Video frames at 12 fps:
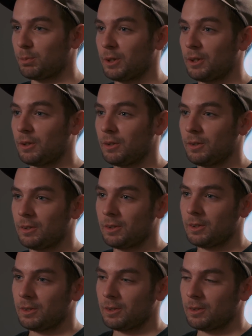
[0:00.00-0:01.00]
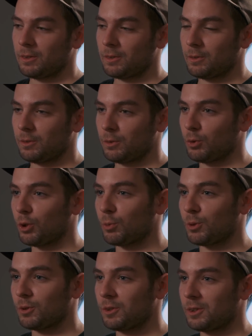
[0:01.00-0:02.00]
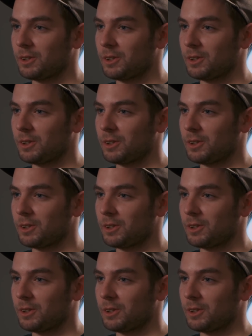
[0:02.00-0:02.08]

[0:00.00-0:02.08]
be normal.